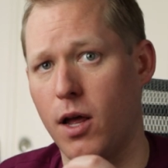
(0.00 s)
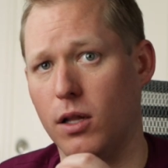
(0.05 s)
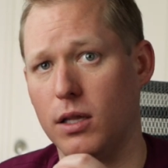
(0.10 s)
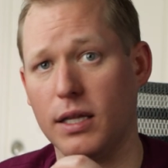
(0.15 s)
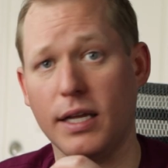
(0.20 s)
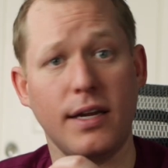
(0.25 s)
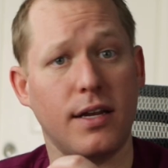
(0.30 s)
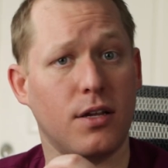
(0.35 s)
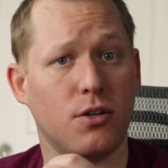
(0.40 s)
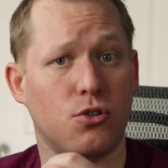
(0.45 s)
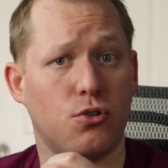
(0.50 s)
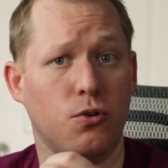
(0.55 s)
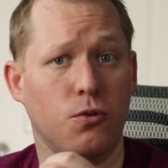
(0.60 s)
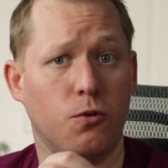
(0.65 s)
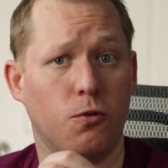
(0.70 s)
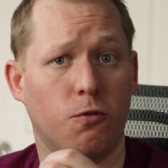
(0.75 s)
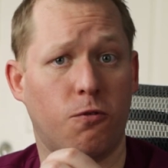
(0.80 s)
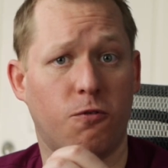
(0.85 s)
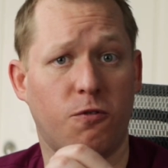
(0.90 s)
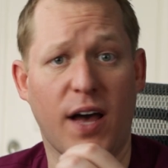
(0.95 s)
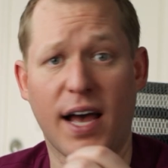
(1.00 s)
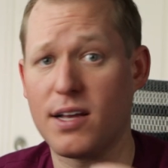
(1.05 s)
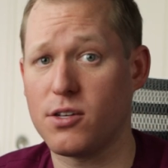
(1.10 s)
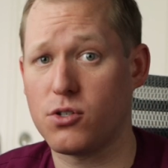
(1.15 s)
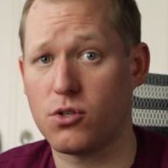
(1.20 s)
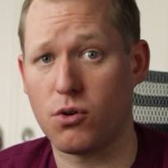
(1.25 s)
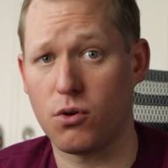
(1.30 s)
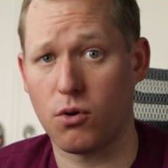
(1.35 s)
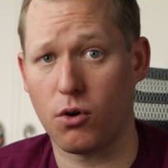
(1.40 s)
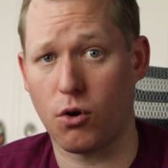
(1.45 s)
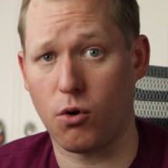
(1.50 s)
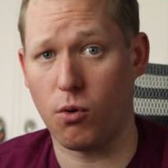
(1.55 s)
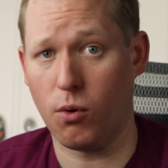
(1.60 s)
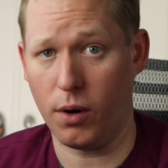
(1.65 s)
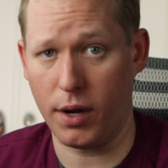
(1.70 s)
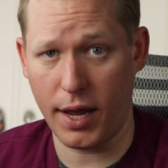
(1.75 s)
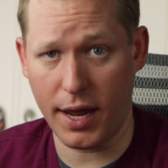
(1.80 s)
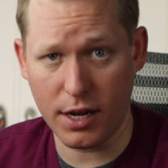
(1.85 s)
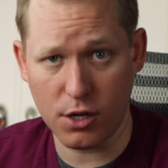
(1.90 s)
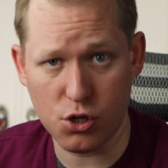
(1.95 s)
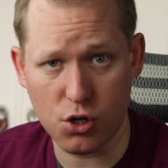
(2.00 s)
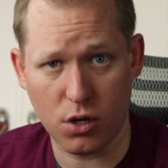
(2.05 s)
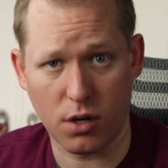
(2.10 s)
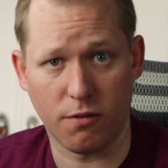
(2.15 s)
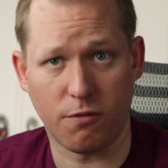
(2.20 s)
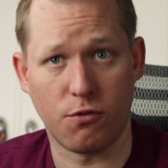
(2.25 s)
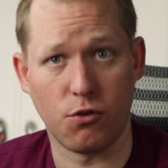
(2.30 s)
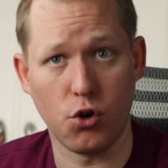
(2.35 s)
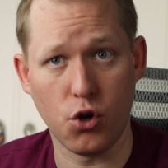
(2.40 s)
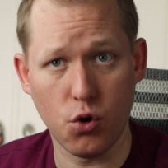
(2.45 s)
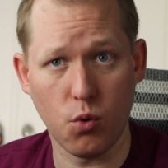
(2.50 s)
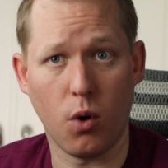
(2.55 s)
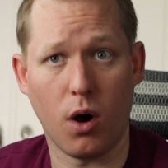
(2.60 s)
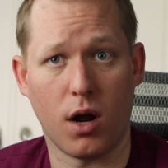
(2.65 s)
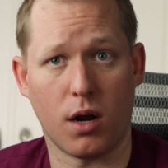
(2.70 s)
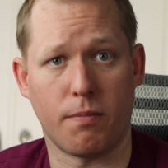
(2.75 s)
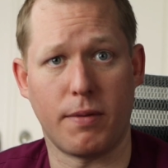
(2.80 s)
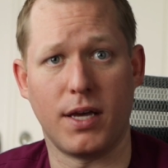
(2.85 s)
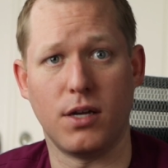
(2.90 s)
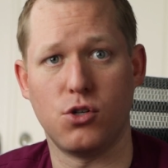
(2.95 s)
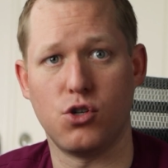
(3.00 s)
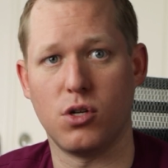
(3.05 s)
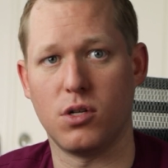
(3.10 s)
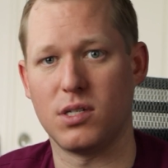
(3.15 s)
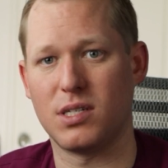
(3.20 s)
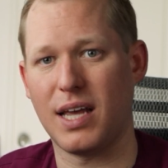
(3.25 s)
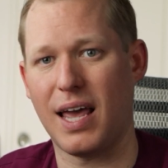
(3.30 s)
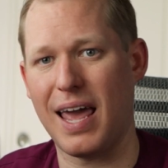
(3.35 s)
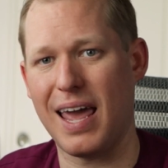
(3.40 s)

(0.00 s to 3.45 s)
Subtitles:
leading to faster creation of new automations